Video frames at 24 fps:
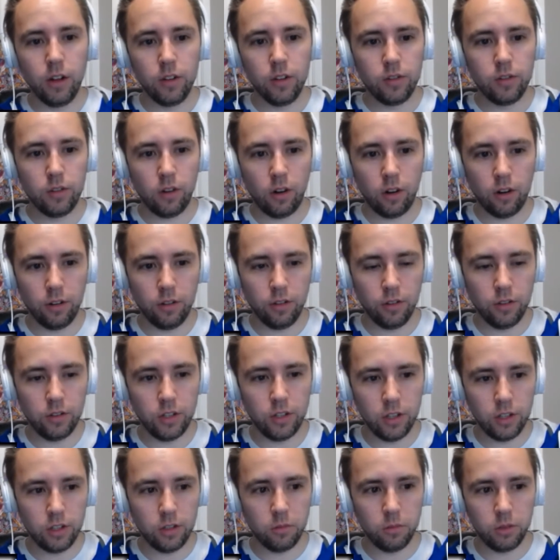onto the
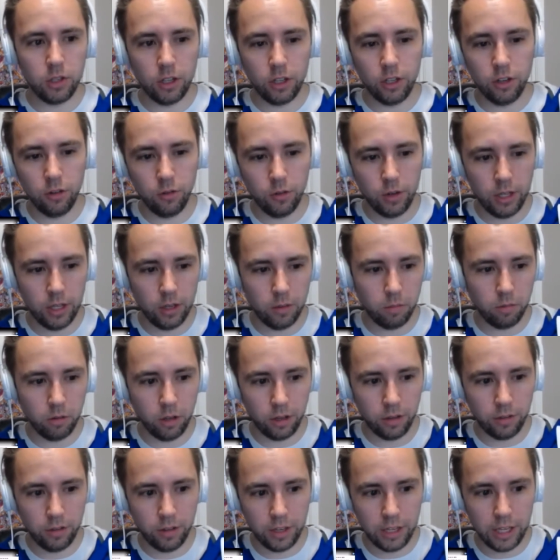system, so you don't need to
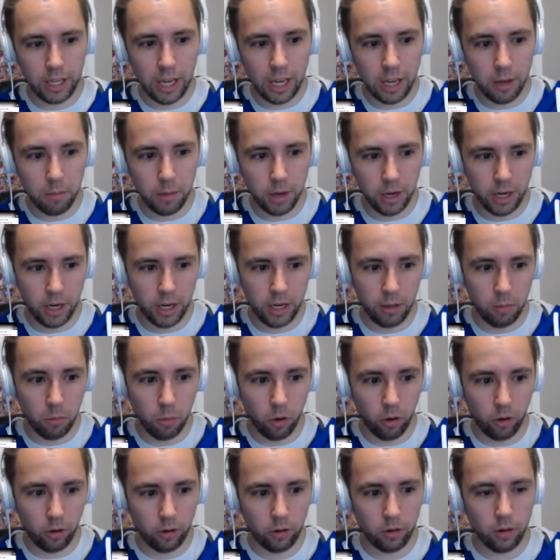plug the game in
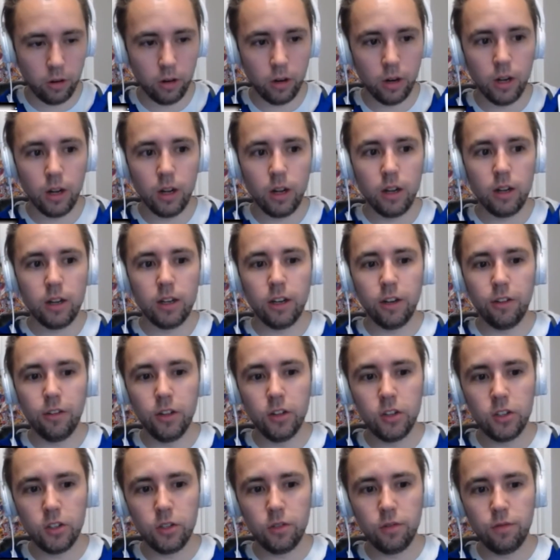anymore. Now
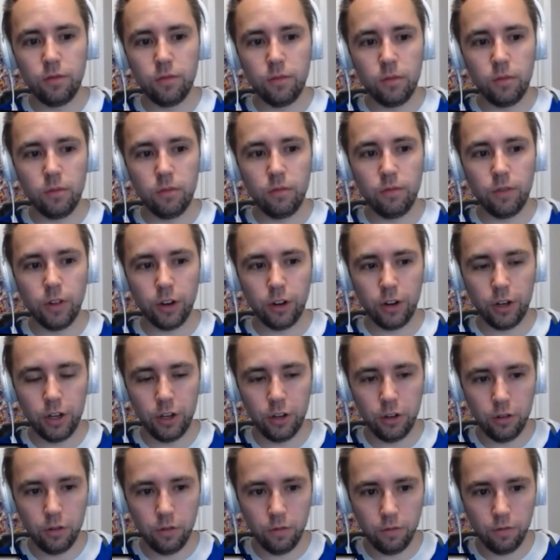this is very
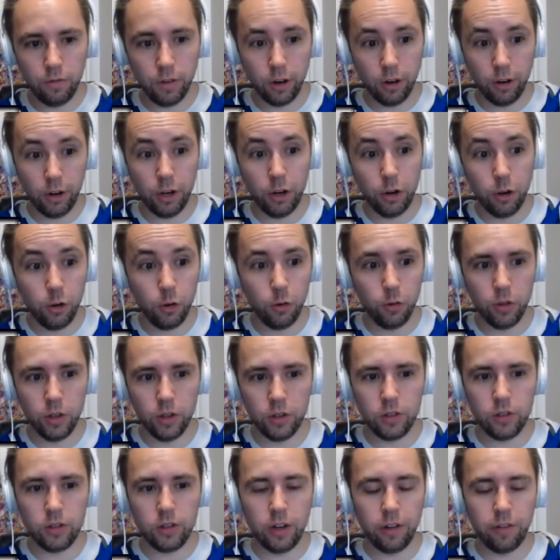new. This
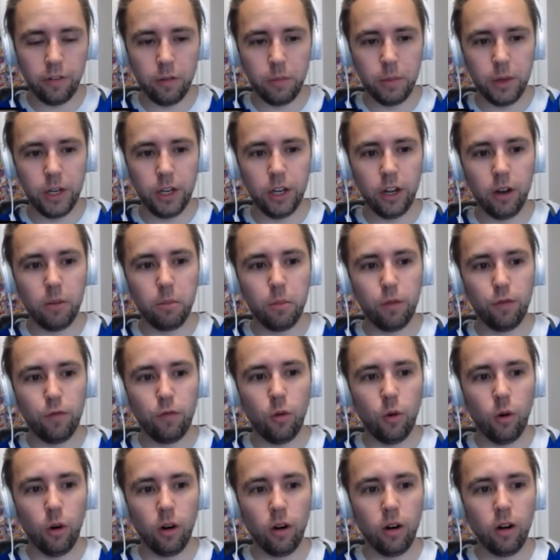has never been done
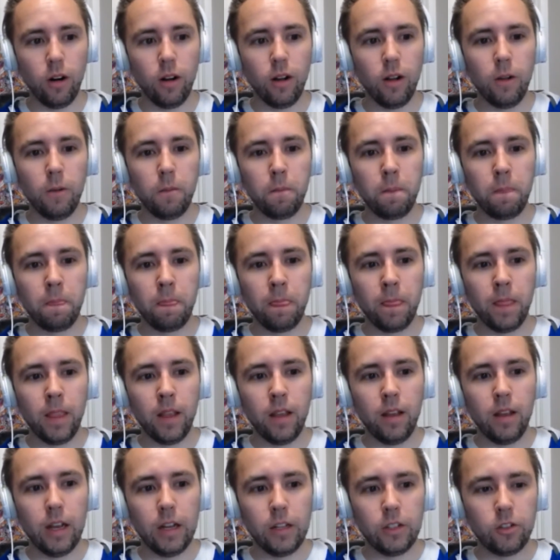before.
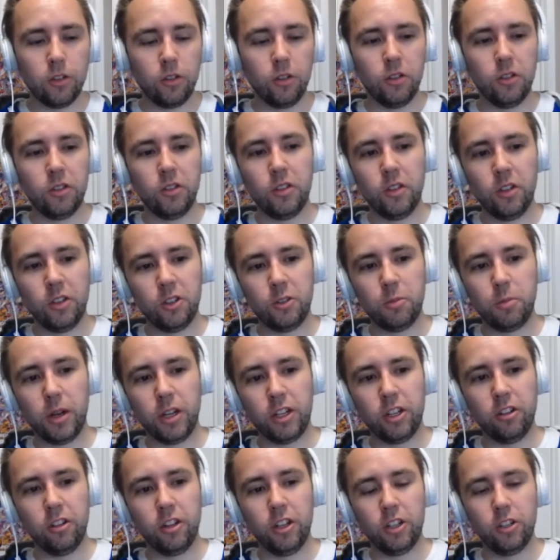And so then the
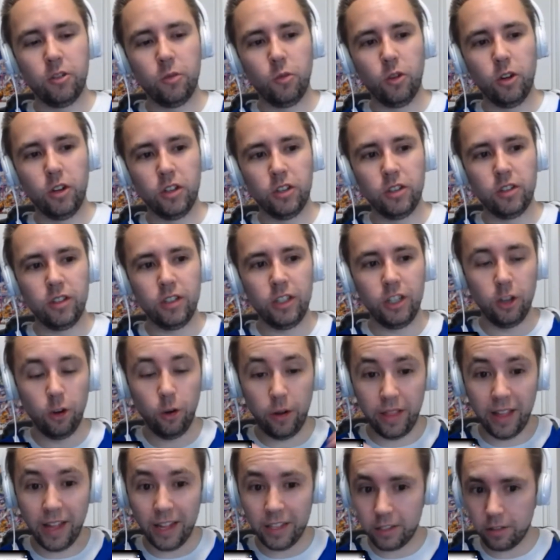speculation was, you know,
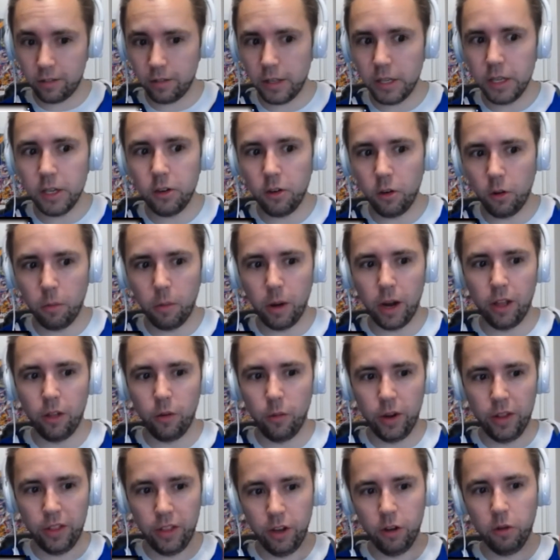and that's legal, by the
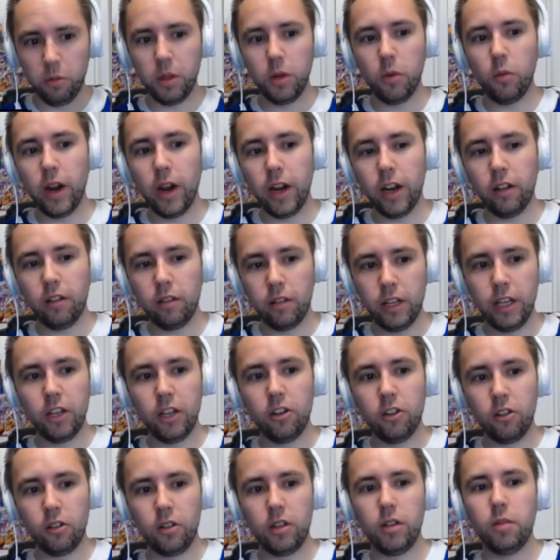way. The only way to
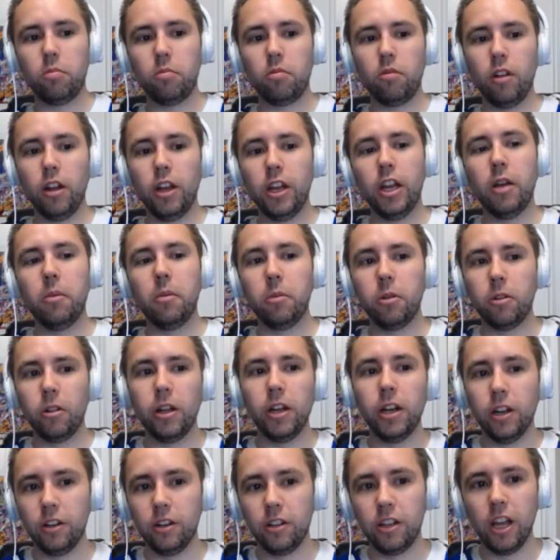legally play
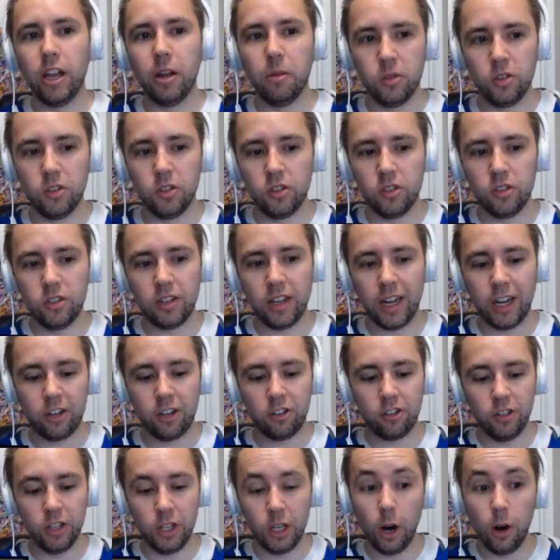emulated games is to
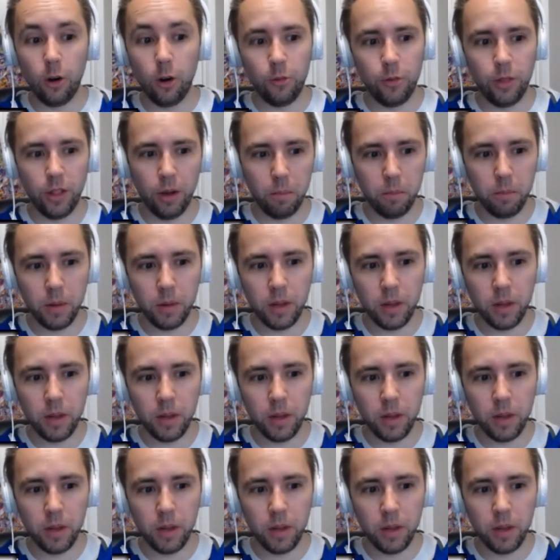actually own them.